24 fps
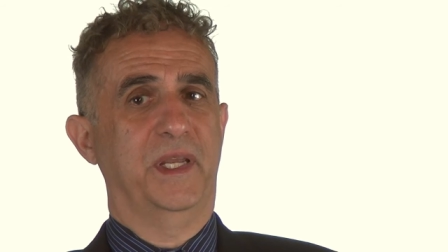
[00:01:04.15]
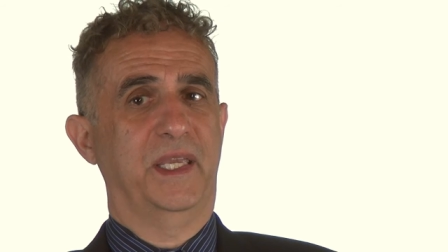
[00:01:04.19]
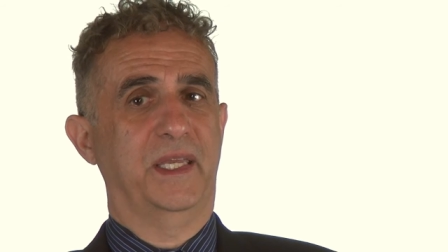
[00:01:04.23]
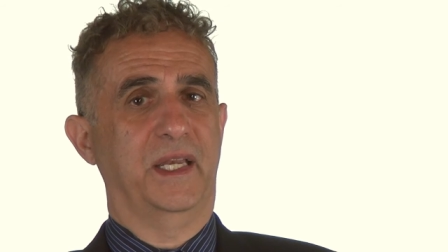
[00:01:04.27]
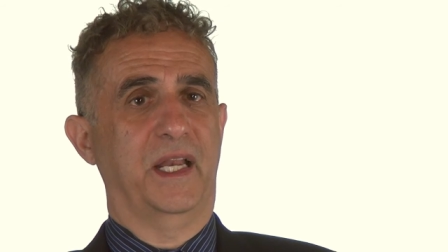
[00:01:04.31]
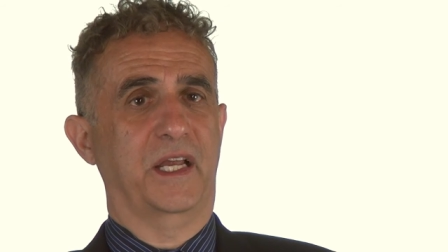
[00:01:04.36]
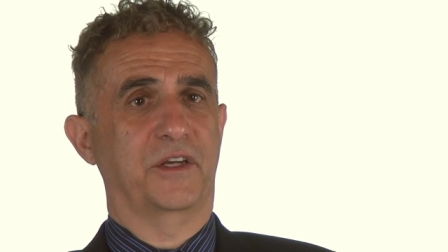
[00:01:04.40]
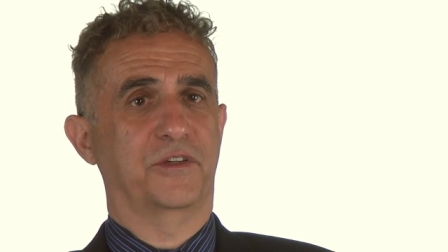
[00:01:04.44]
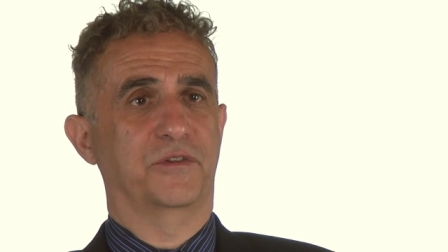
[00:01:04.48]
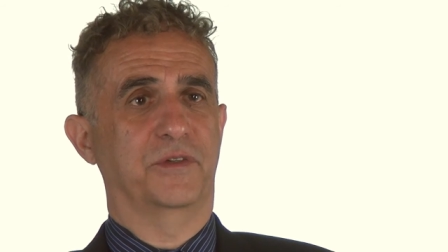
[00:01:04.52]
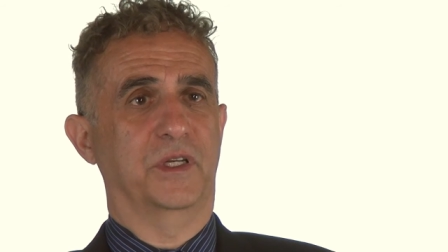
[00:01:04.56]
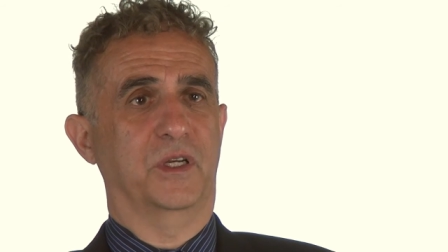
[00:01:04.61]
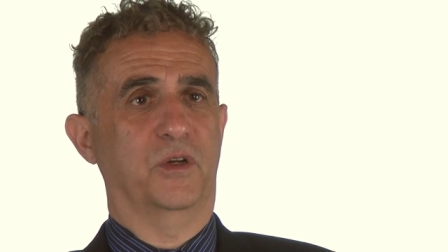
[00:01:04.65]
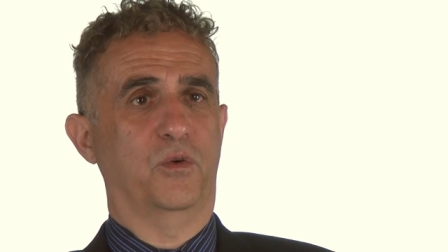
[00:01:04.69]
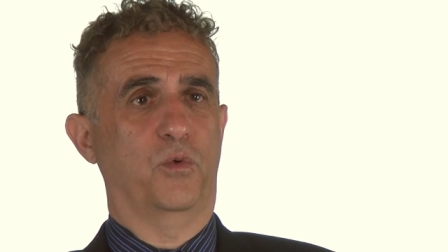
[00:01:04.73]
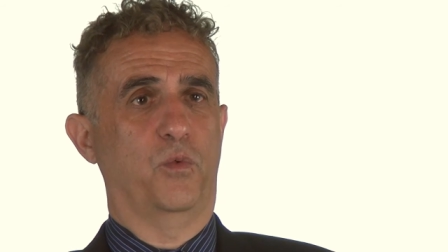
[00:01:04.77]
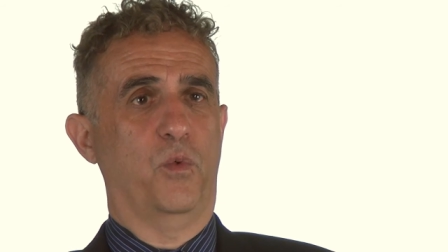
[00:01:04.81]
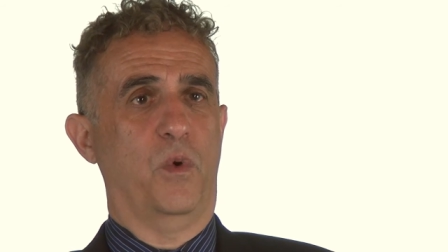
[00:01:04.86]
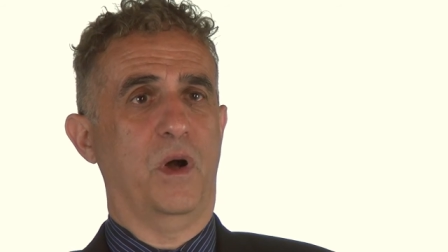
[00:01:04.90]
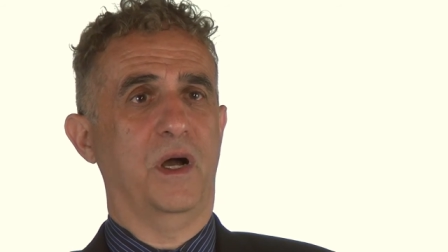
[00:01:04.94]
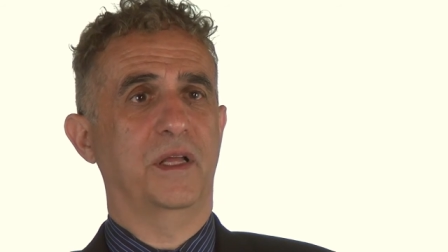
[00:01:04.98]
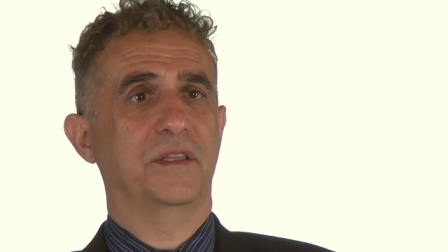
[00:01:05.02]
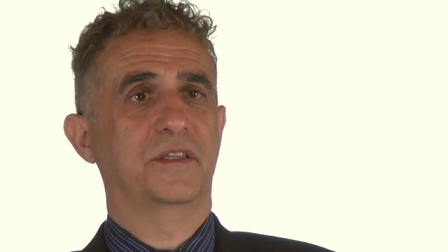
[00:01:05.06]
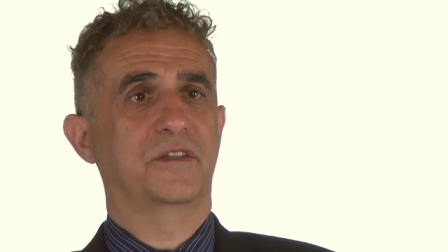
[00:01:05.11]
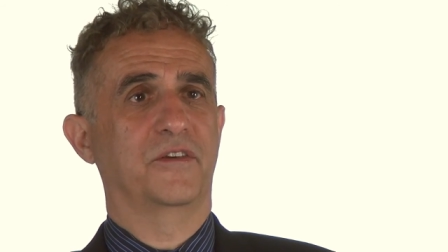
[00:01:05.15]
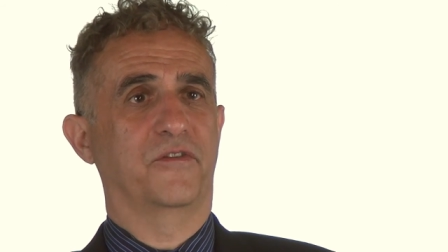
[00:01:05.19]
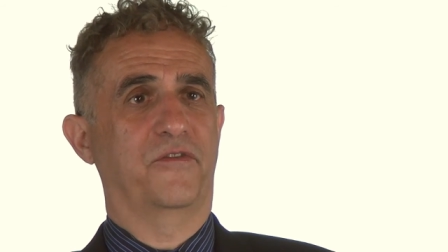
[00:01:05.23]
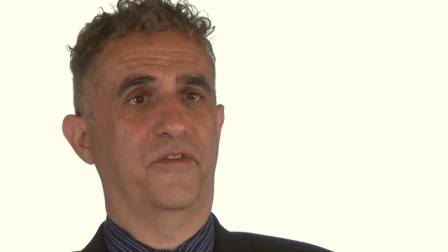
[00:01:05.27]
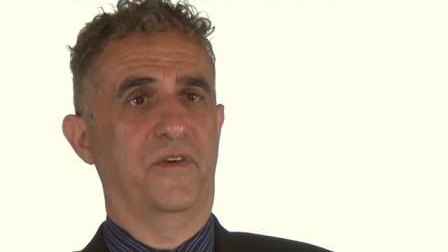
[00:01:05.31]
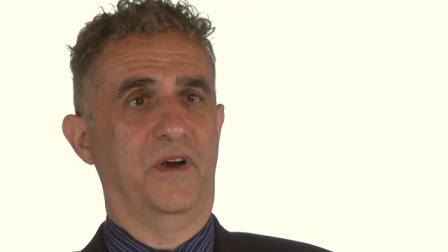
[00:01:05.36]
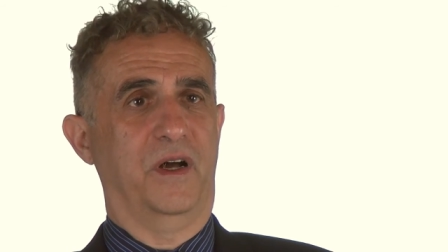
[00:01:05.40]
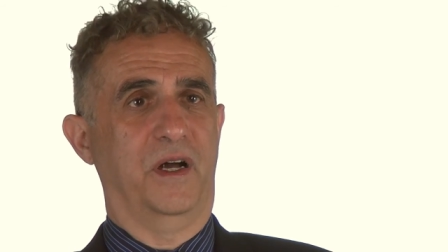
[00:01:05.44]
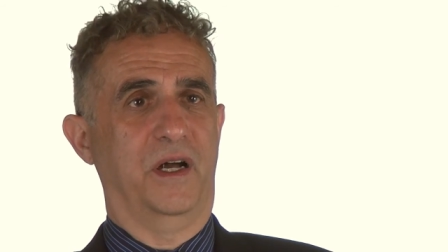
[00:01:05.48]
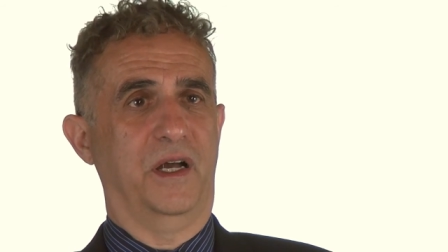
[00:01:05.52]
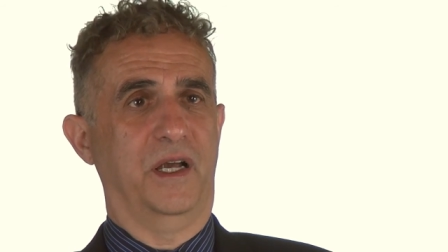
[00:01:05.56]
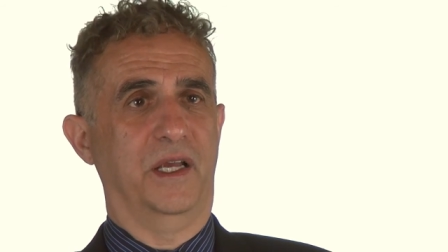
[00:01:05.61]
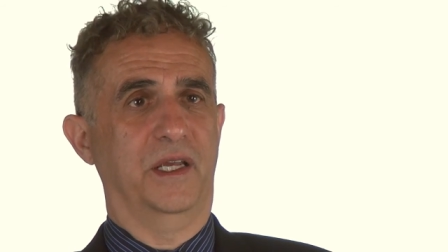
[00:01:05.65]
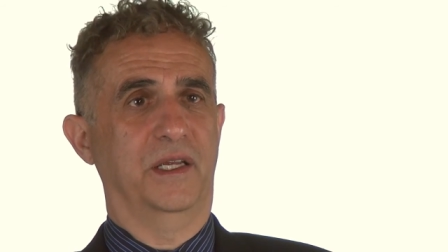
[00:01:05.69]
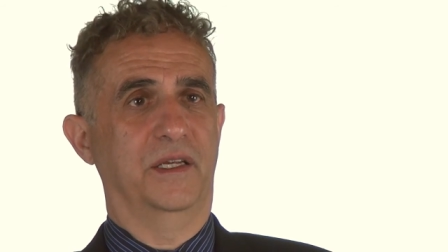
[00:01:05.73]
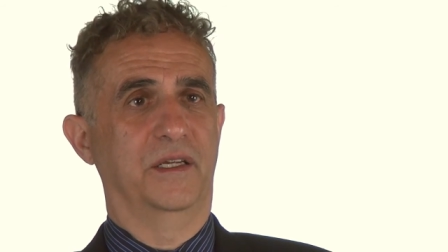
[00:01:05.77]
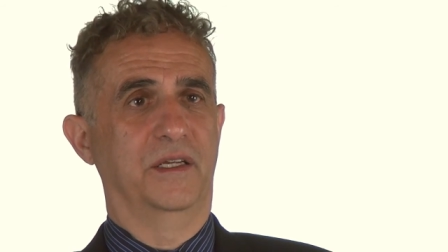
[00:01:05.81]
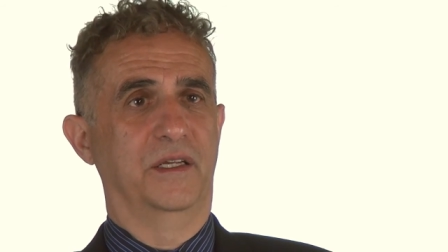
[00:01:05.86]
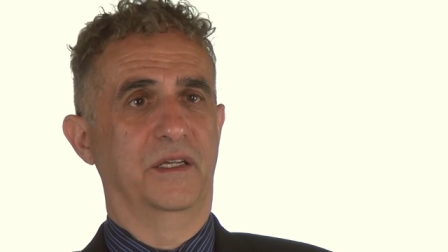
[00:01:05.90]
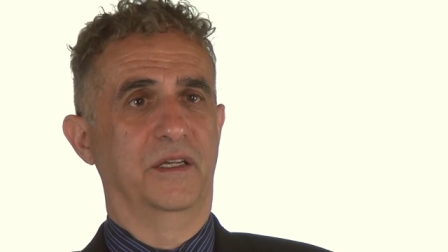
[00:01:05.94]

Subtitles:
can actually quantify